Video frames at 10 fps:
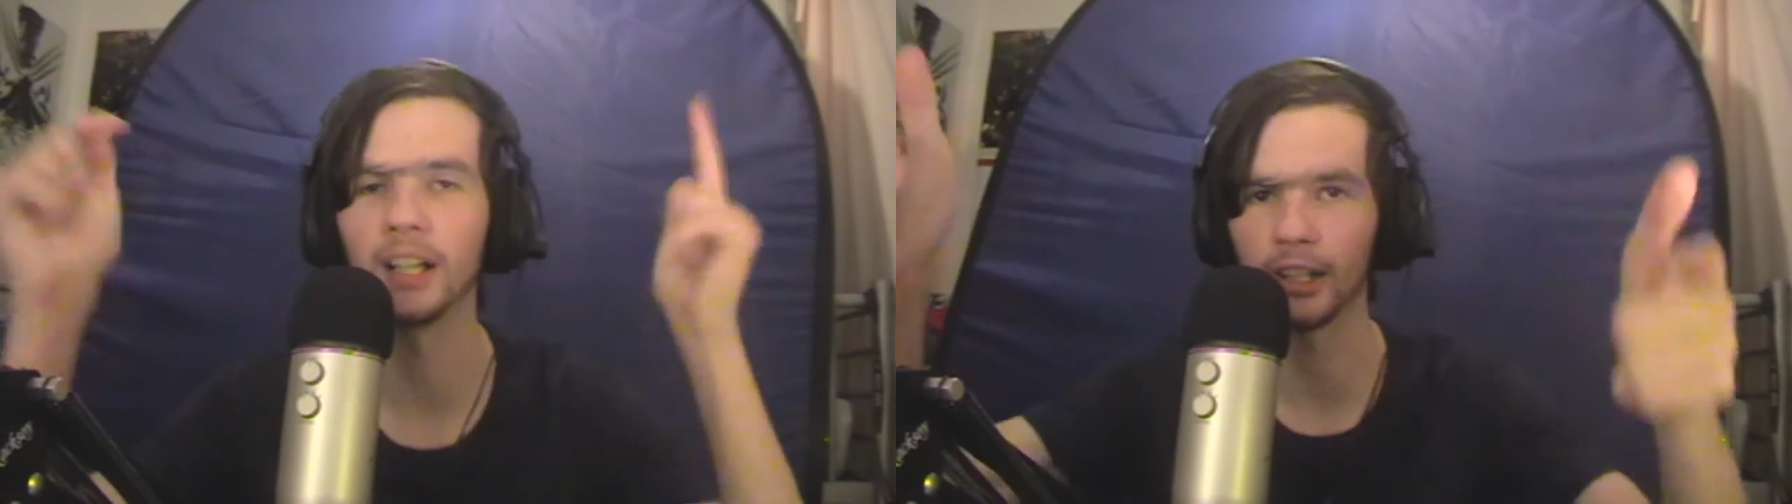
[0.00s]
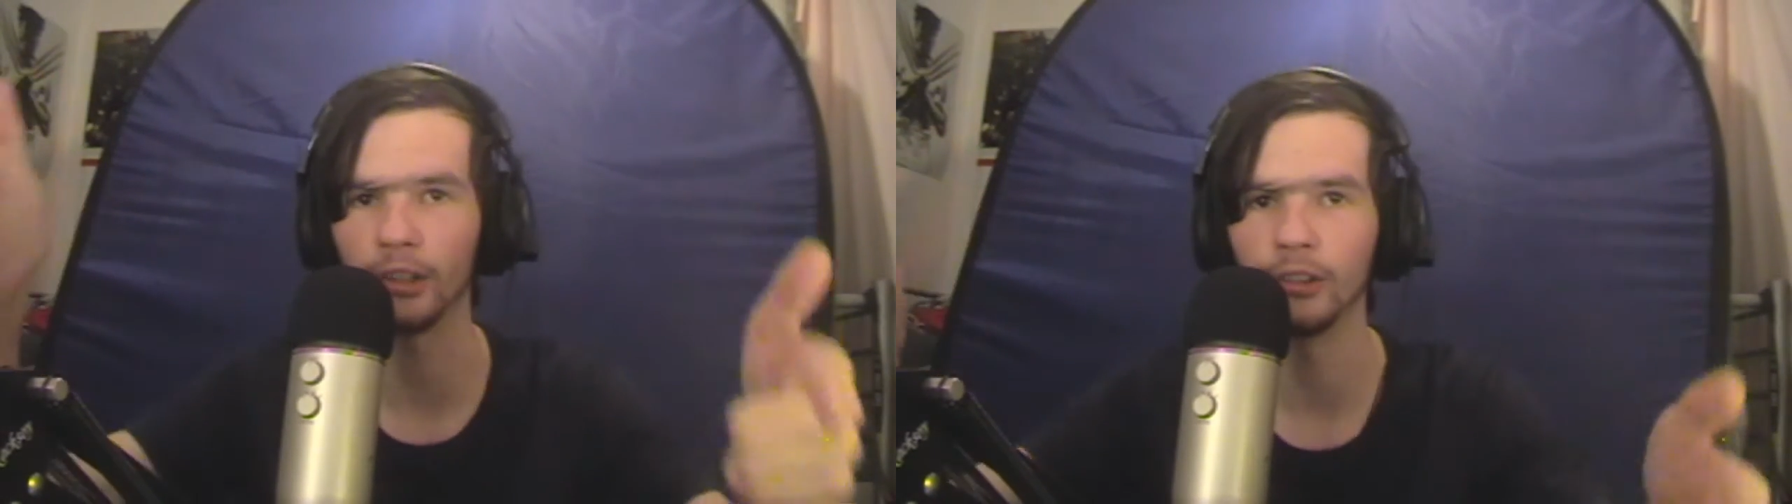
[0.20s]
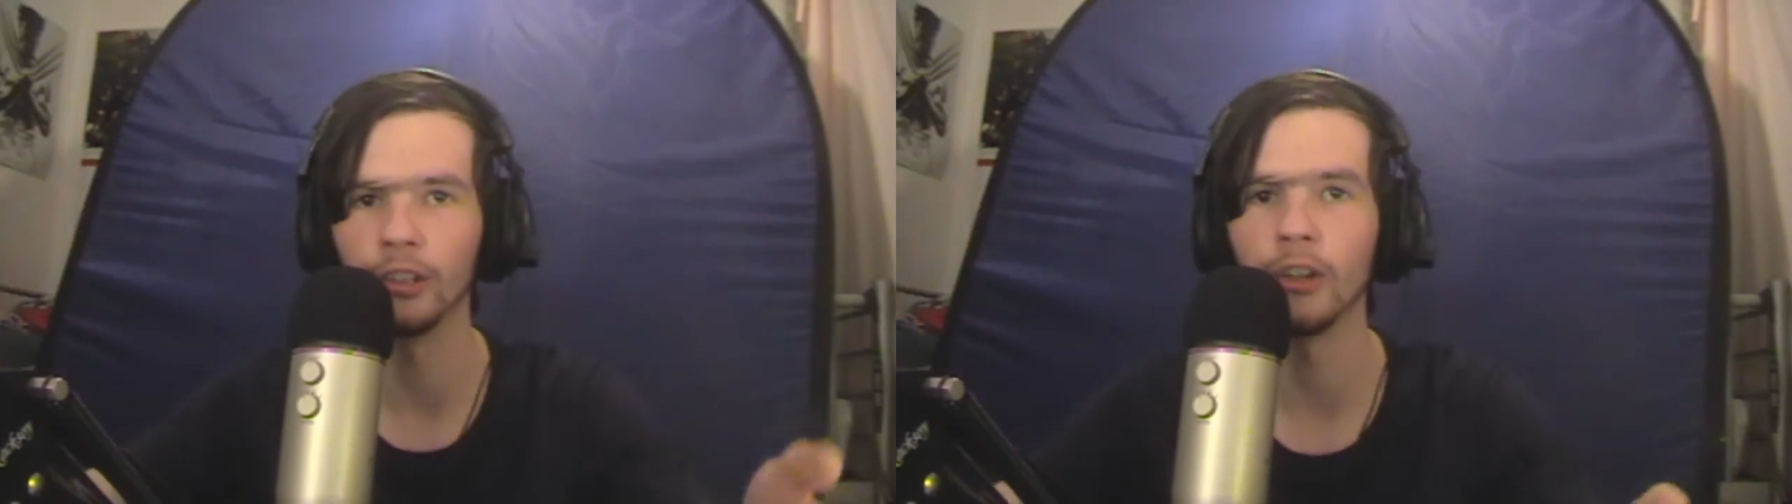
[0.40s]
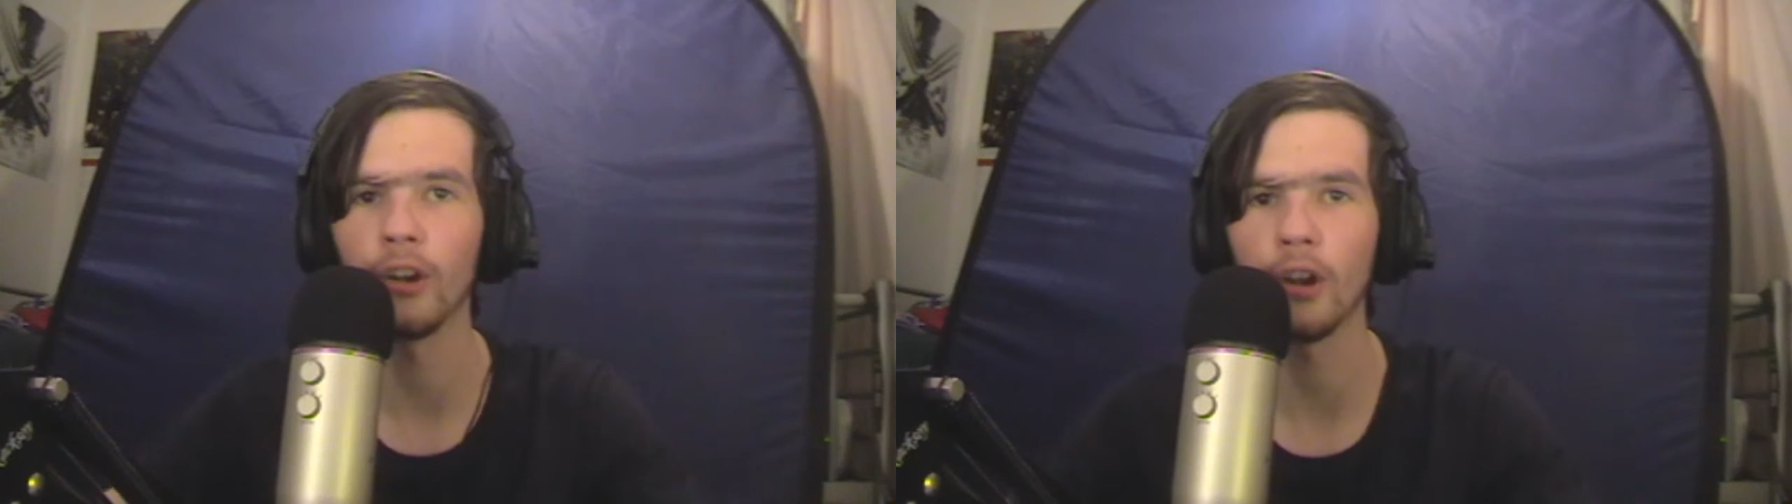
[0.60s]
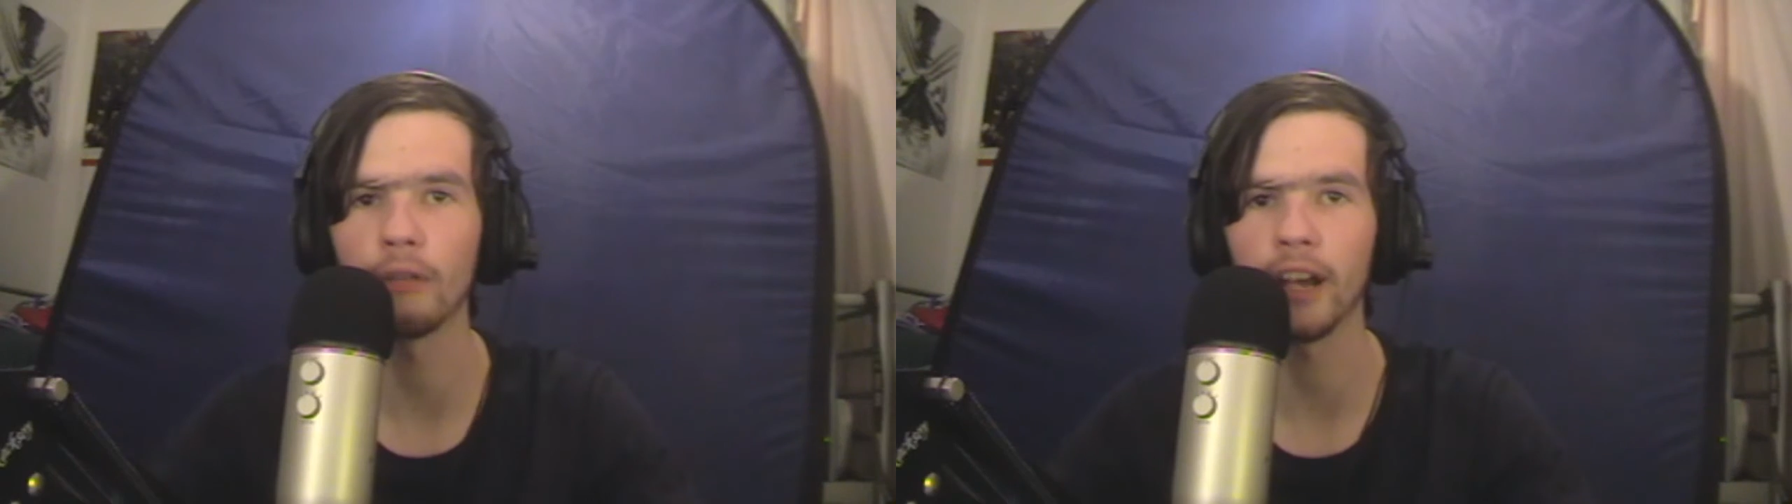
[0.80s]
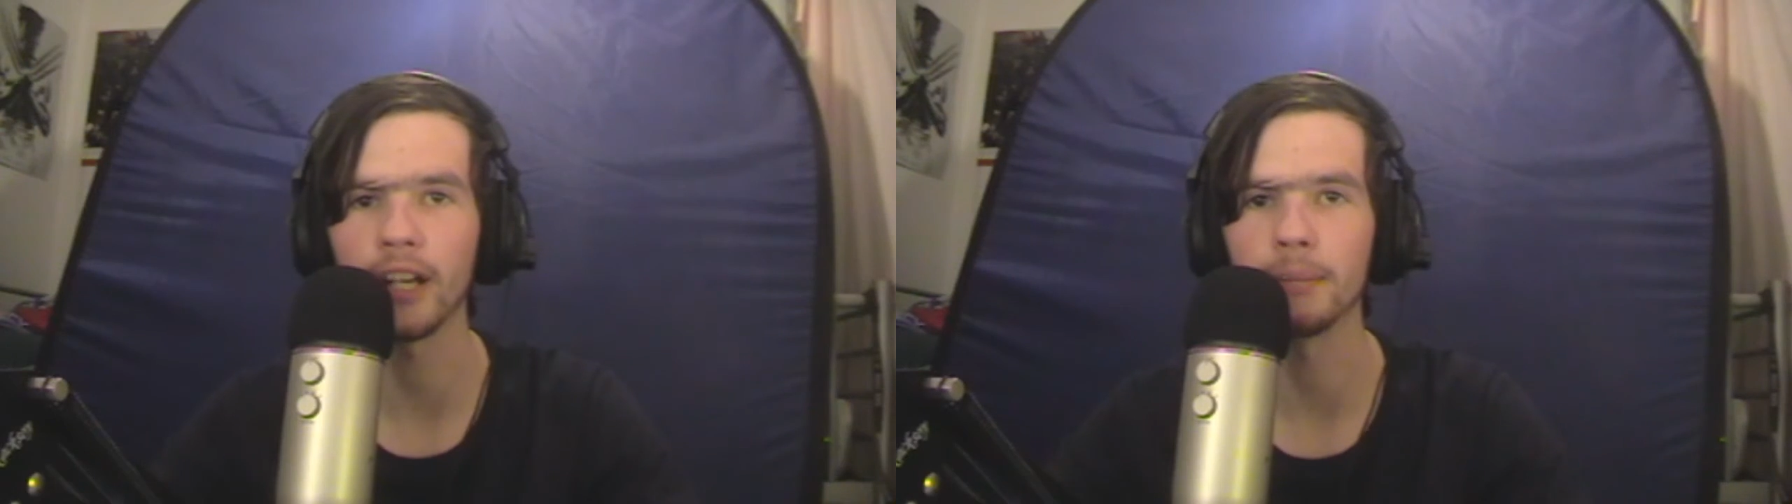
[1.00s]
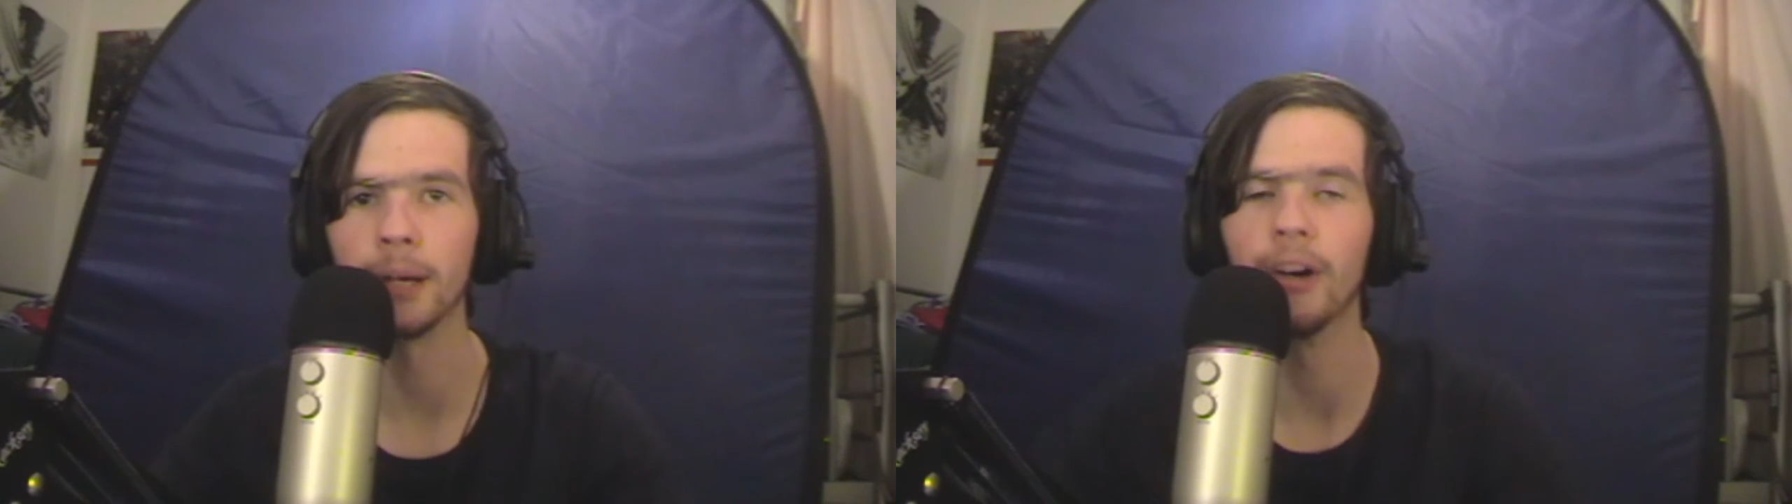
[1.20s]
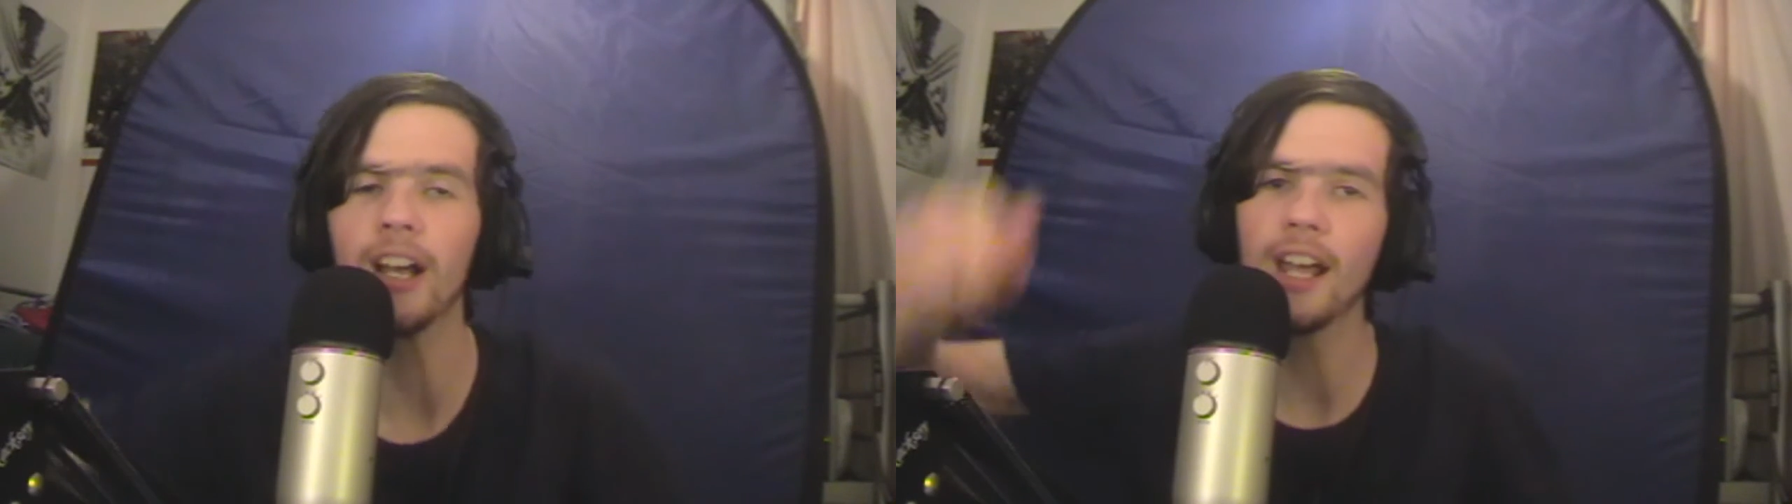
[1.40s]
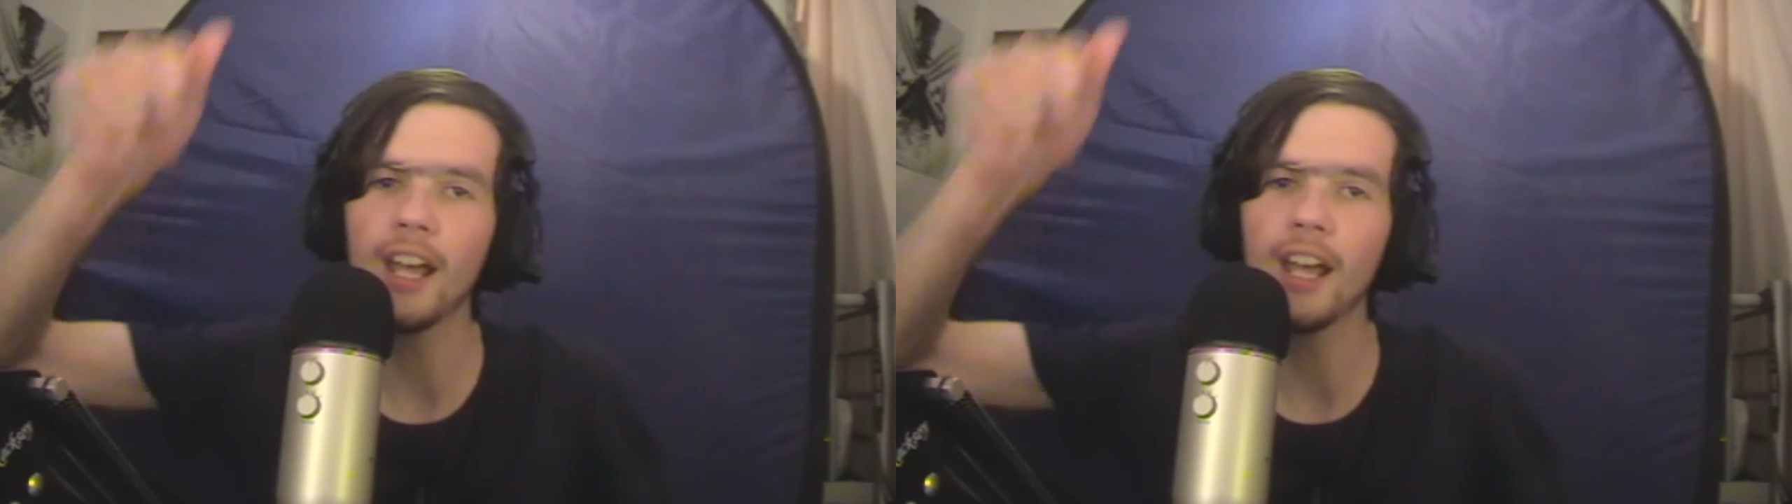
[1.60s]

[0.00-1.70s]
clicking on, the notification bell.